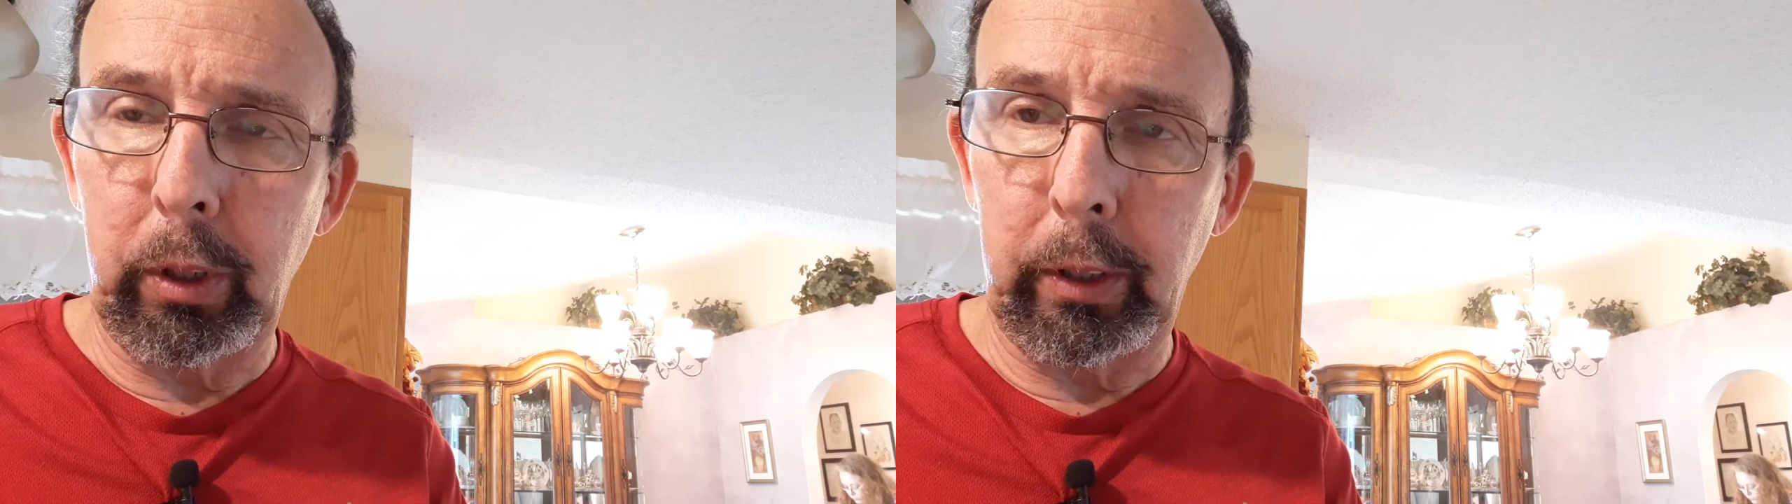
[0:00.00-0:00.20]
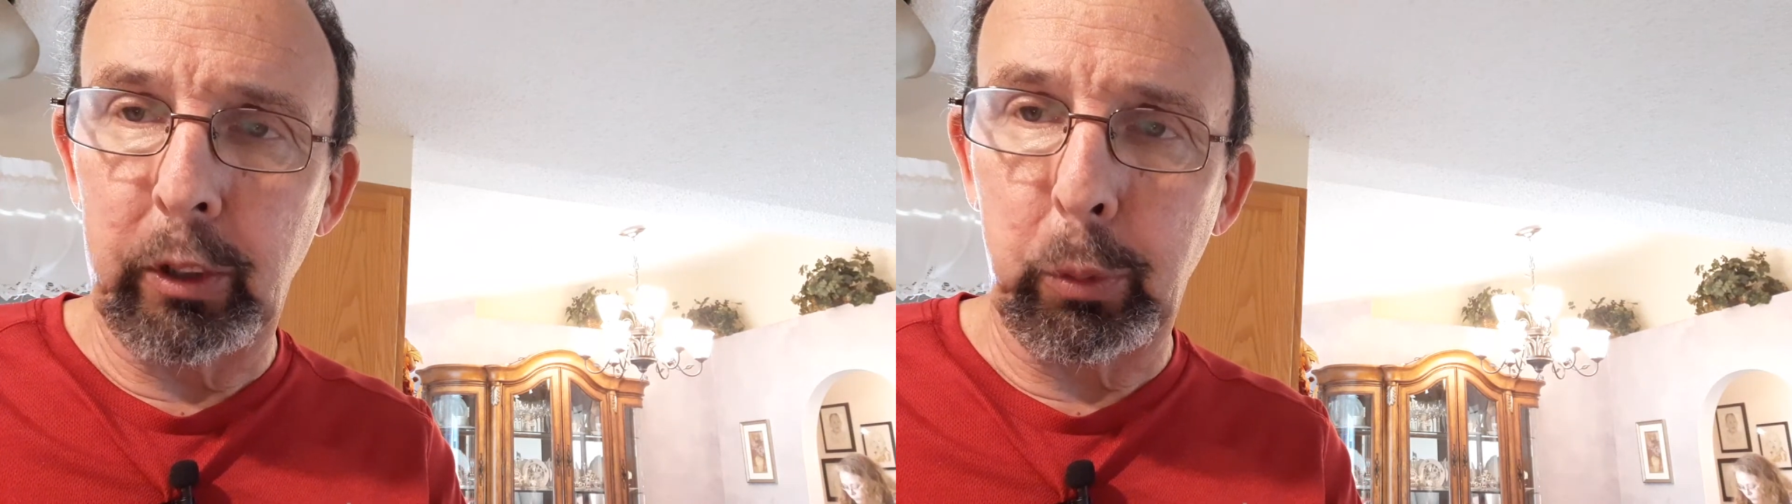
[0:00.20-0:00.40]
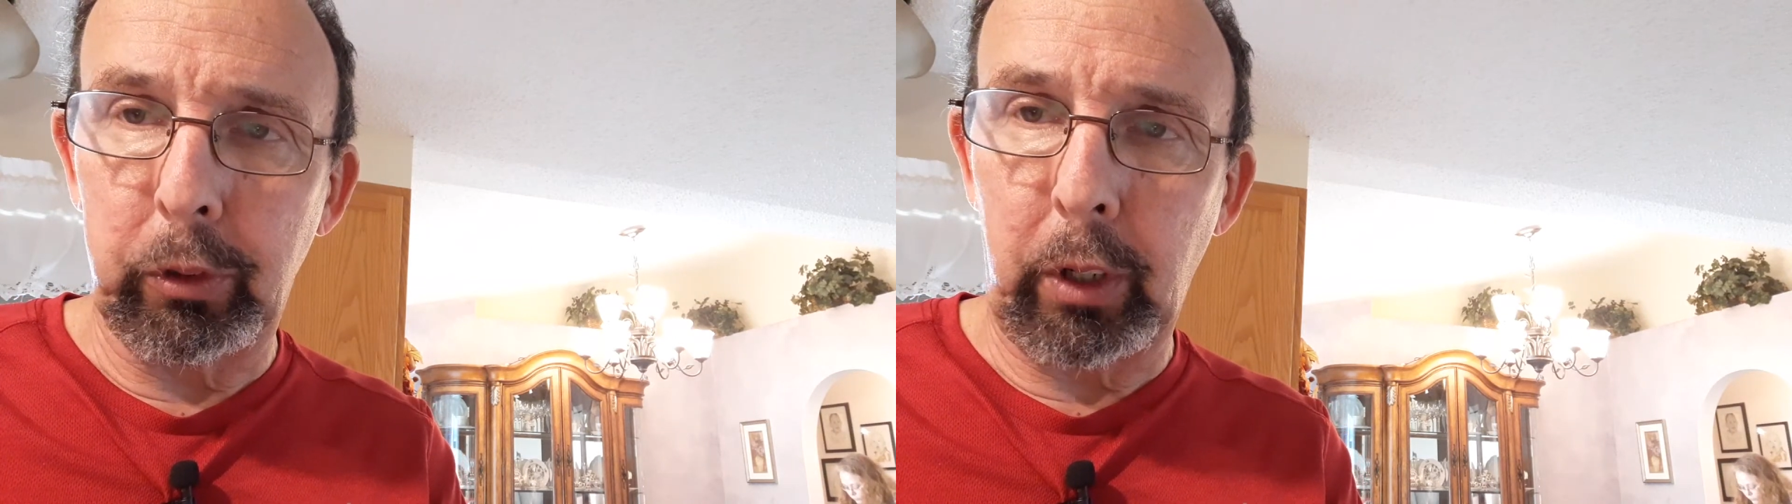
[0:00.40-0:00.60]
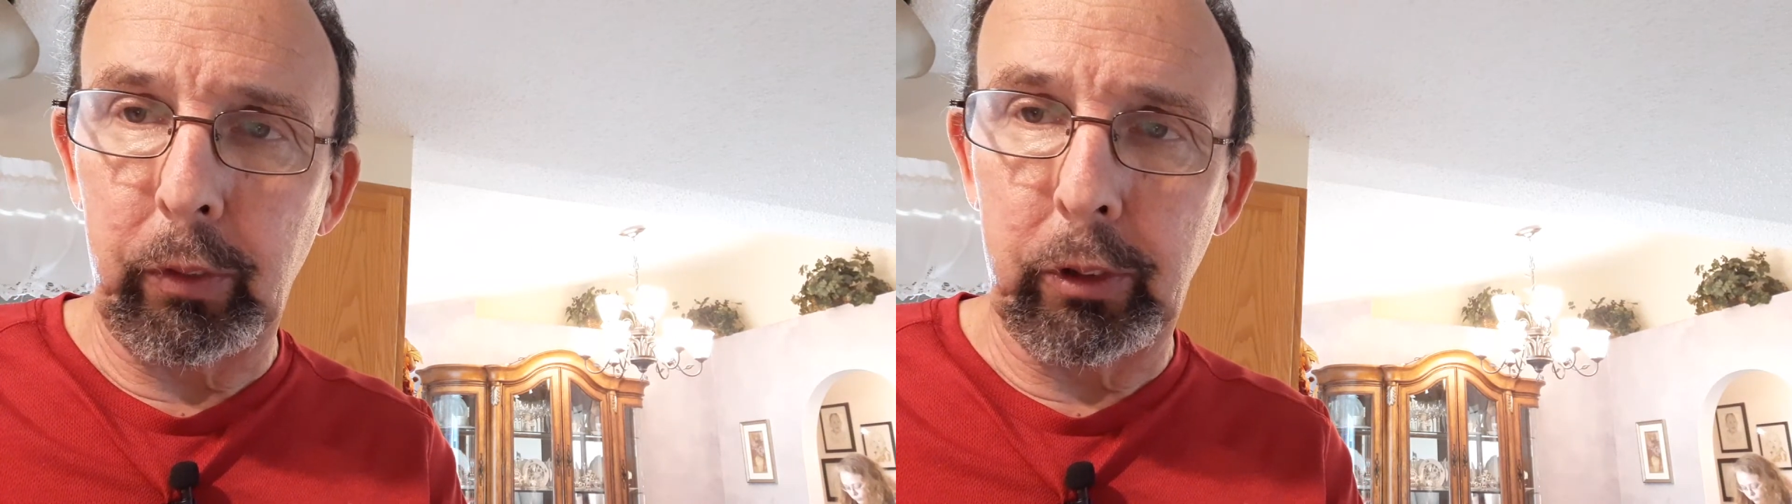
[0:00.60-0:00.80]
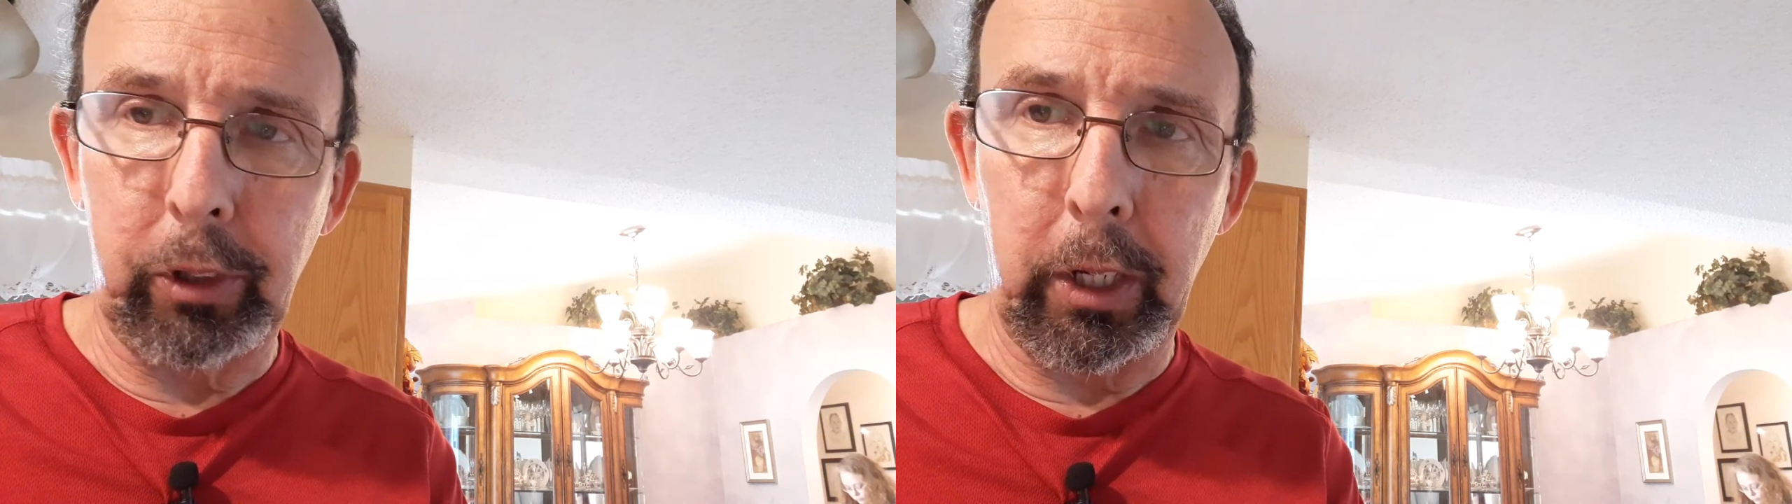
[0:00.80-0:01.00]
at least with
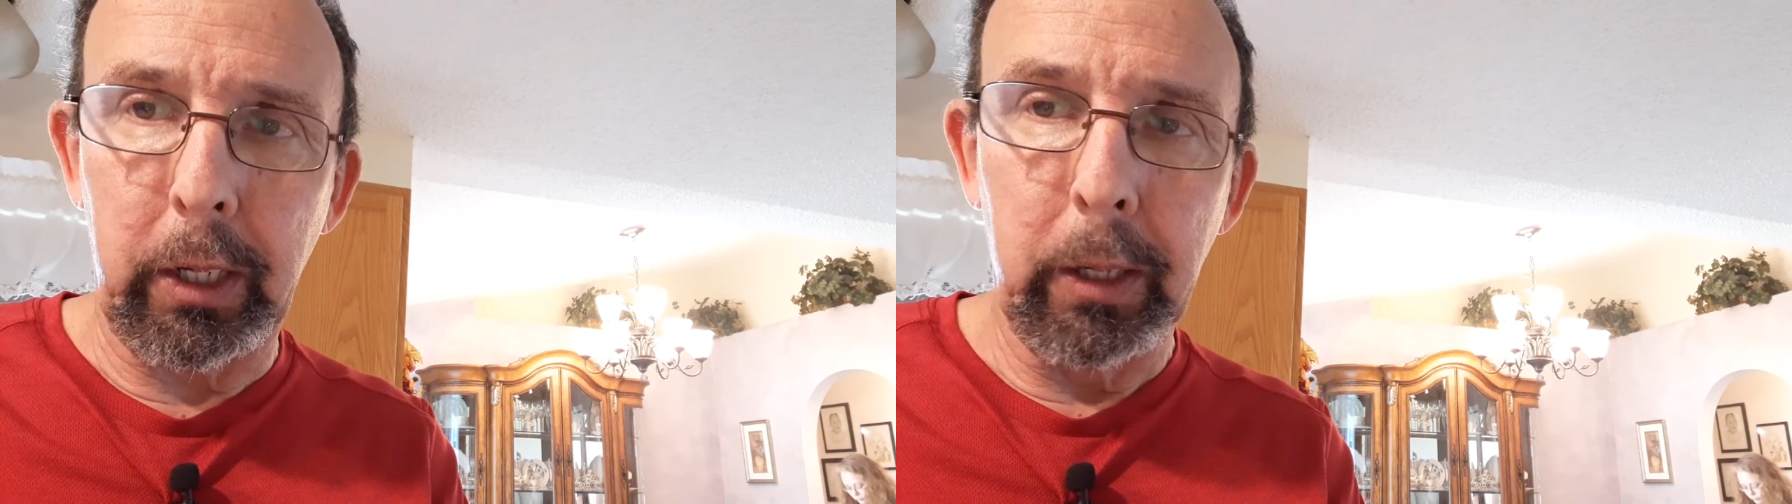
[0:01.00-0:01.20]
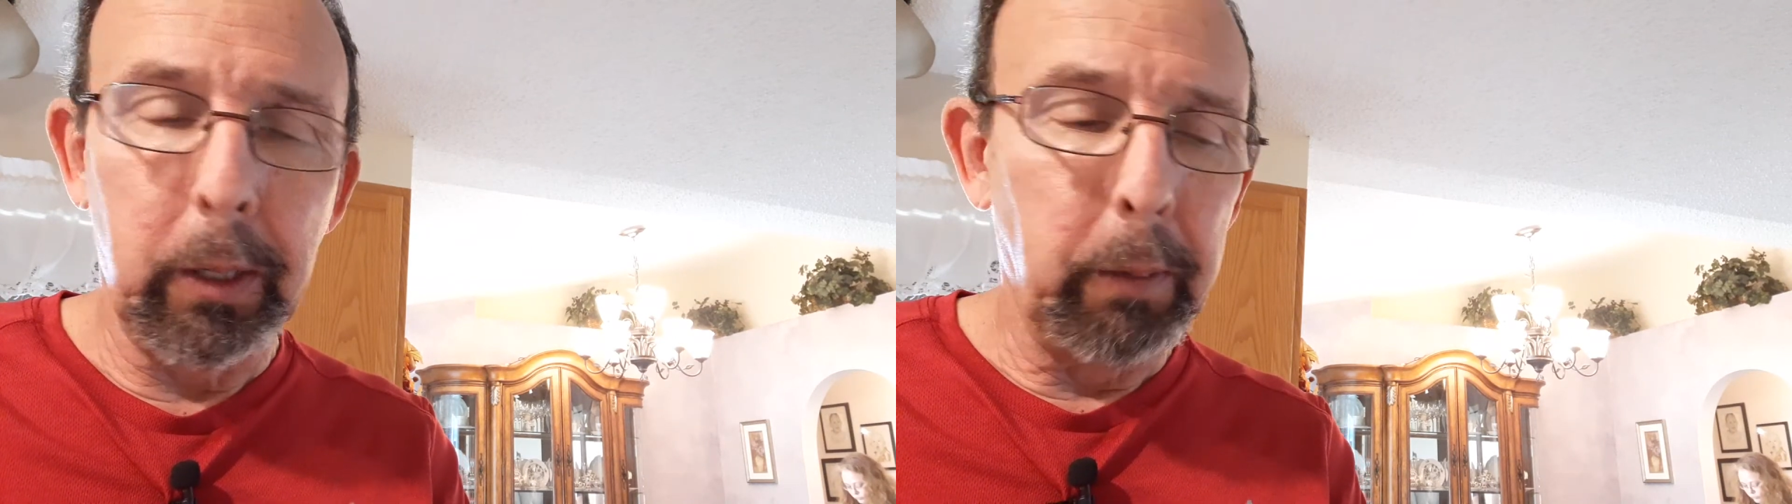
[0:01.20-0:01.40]
7C.